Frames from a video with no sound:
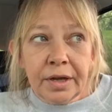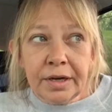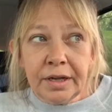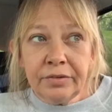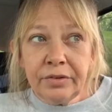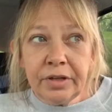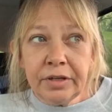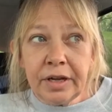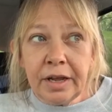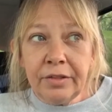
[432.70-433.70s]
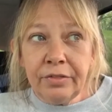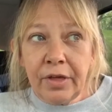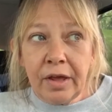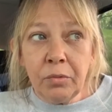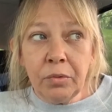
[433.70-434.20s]
And I said, and
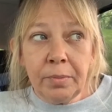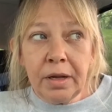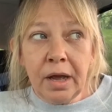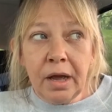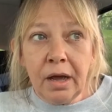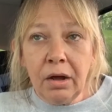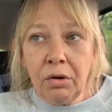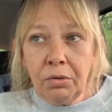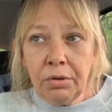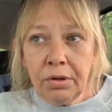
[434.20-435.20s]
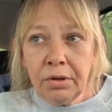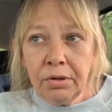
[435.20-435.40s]
that will be all.